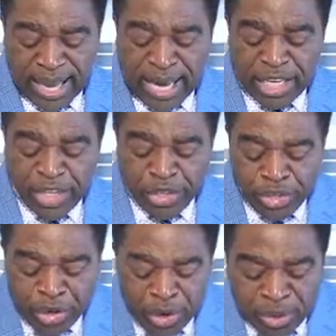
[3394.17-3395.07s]
And
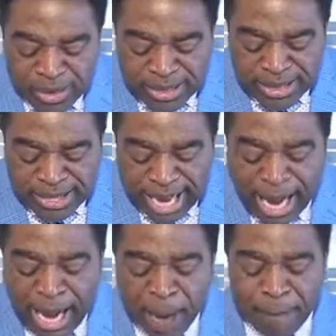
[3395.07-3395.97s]
yours
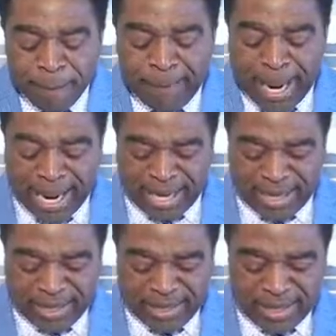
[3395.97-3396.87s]
are mine